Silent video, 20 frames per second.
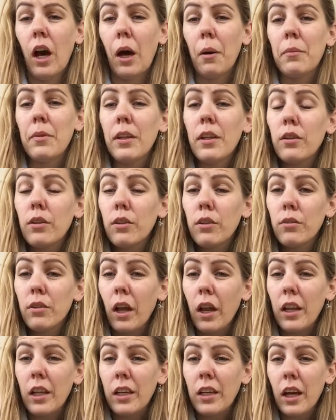little
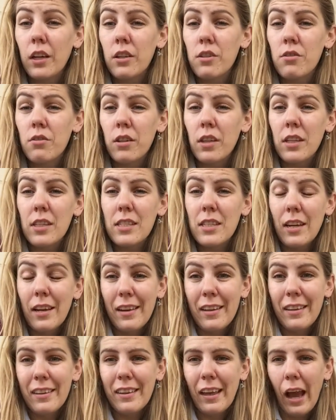united countries
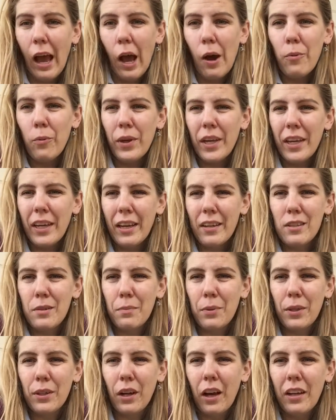that we get to
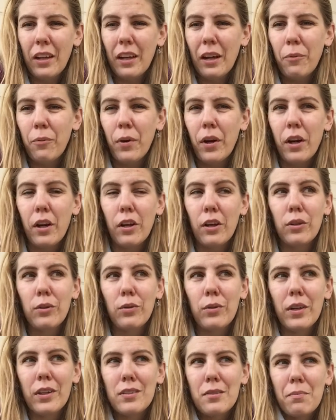put on, where
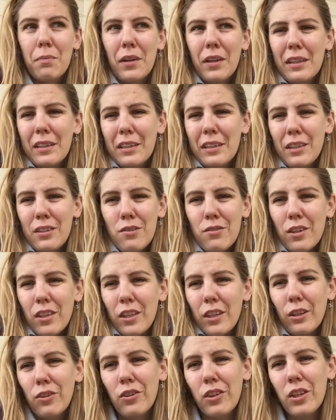you get to pick a country
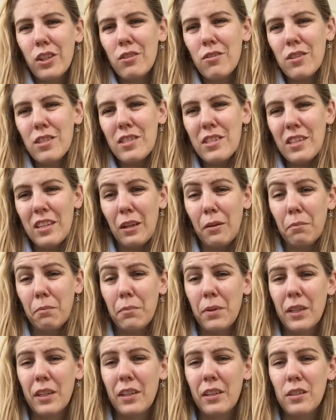that you're interested in.
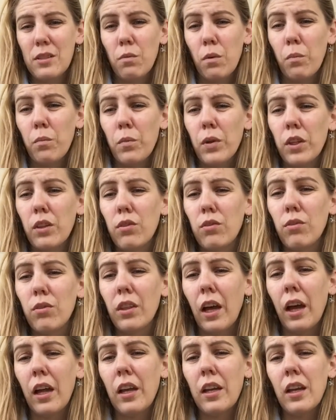Because when we do
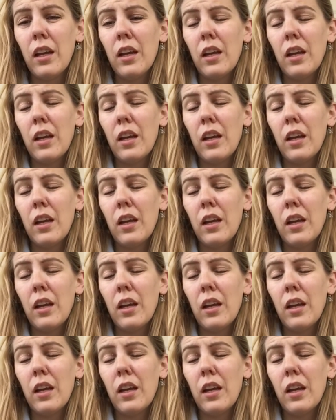that